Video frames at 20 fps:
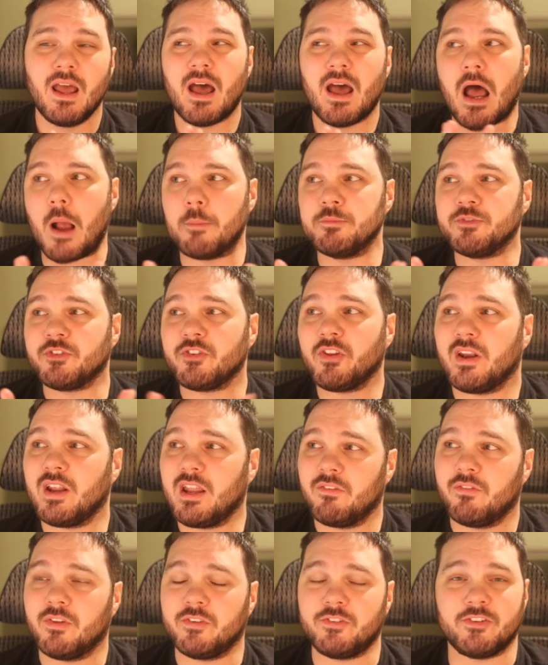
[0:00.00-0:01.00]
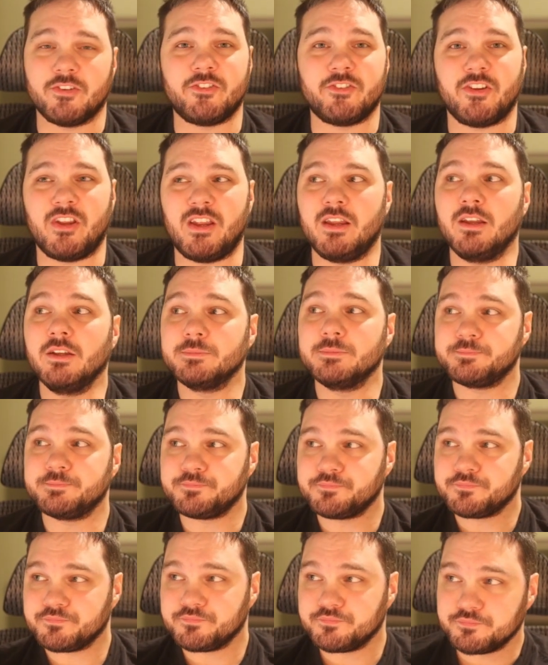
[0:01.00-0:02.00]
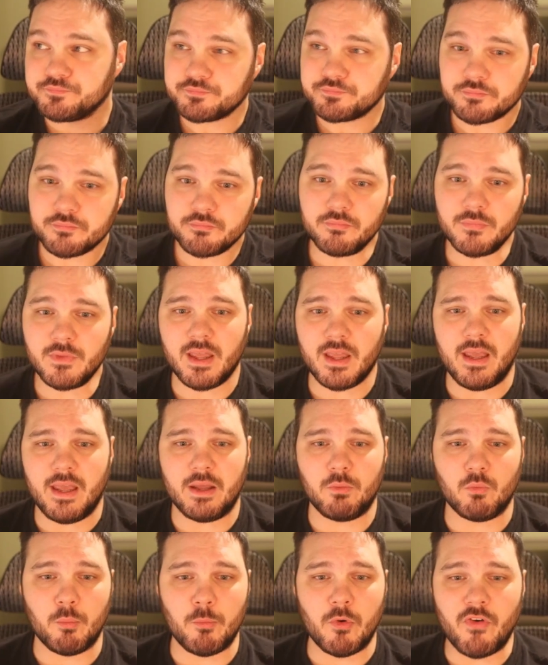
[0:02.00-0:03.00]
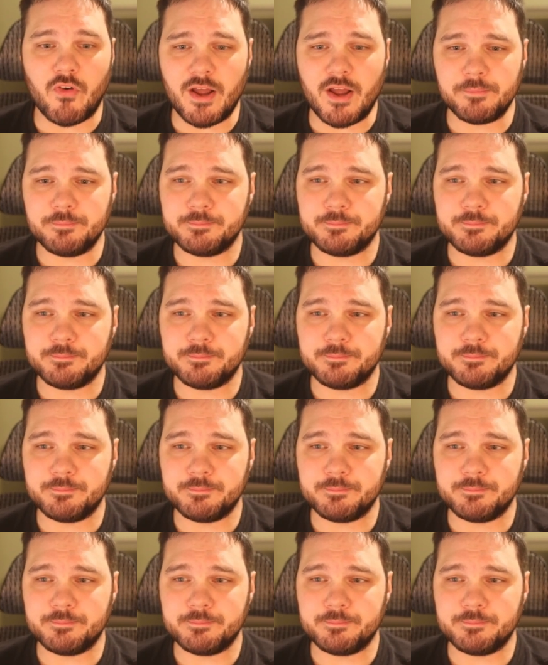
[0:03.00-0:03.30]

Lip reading: I'm just going to give this a C, and we'll move on.